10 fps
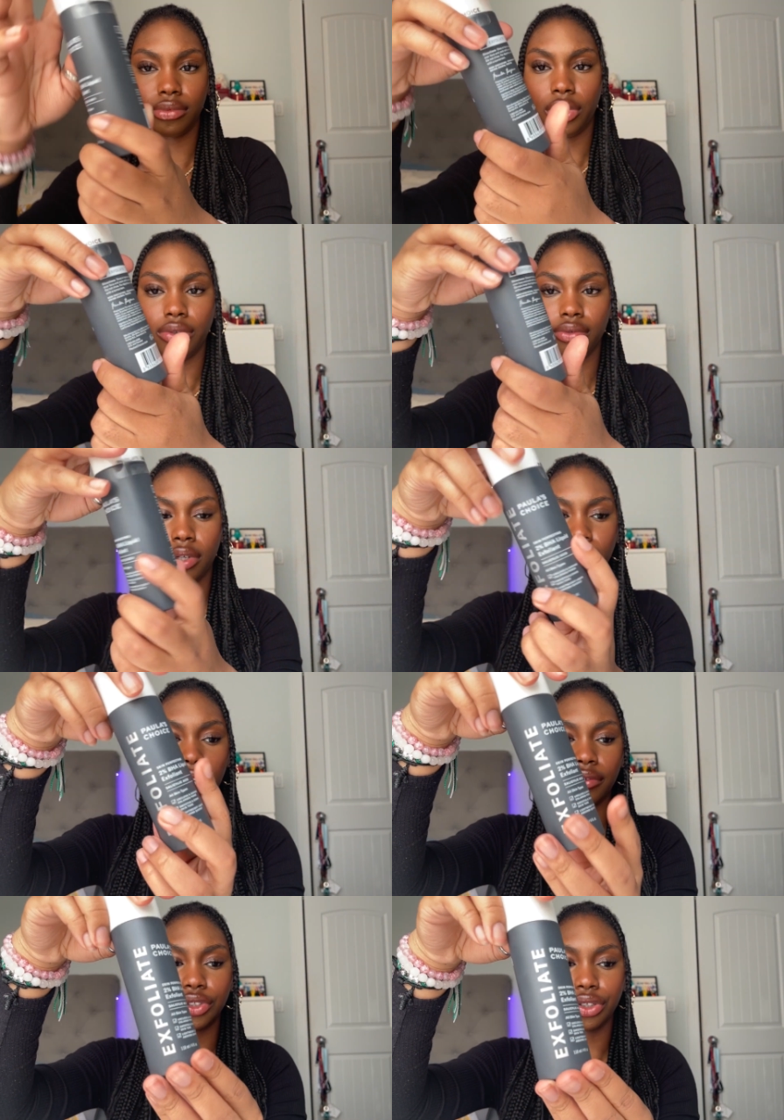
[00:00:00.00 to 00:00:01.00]
well i'm not
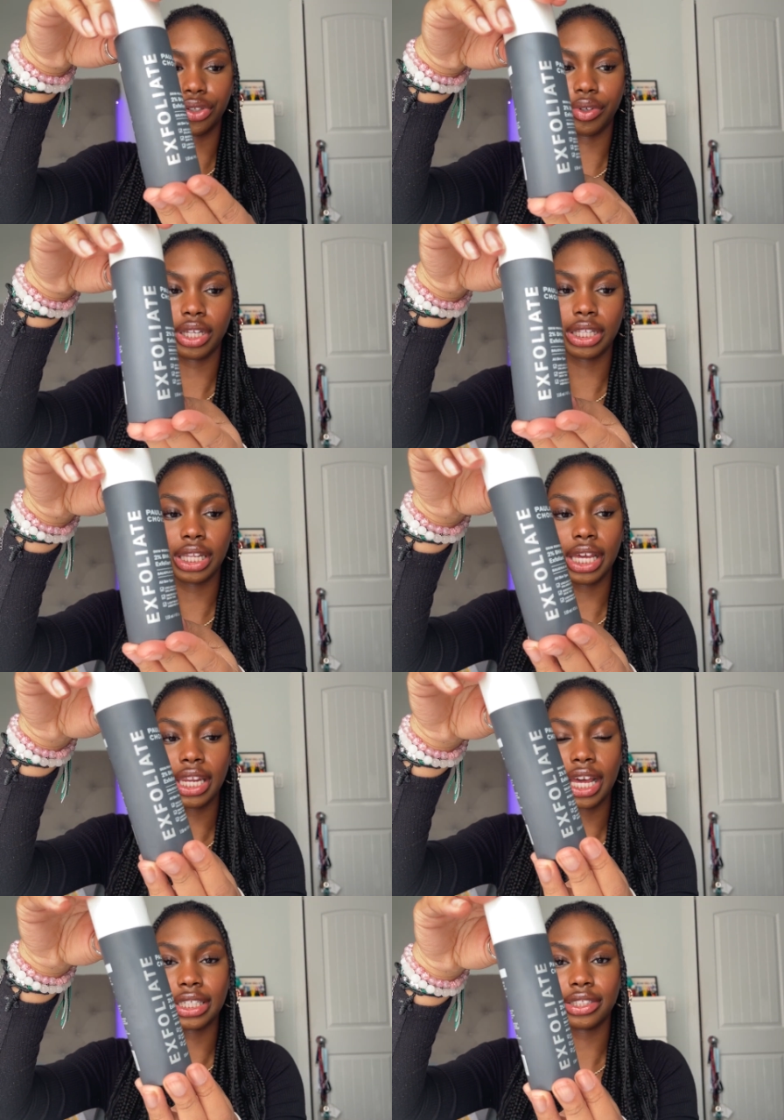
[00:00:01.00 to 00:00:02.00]
even showing you the
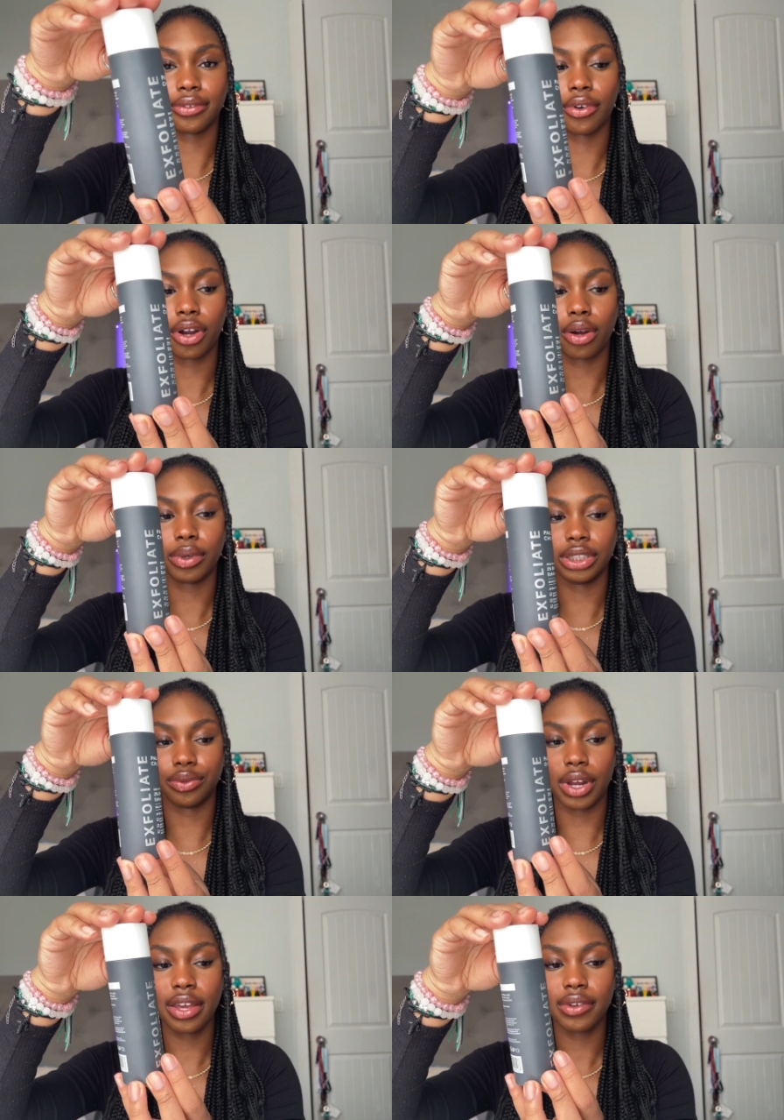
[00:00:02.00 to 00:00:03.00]
lady at sephora was
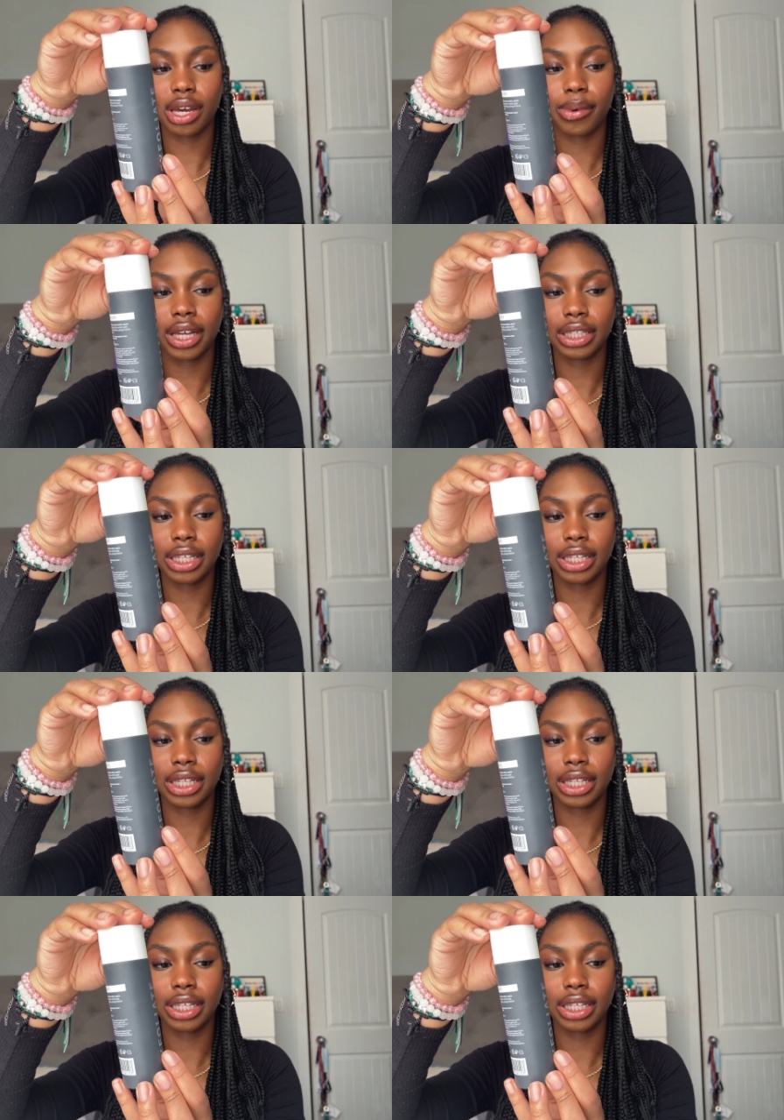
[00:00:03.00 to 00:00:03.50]
raving about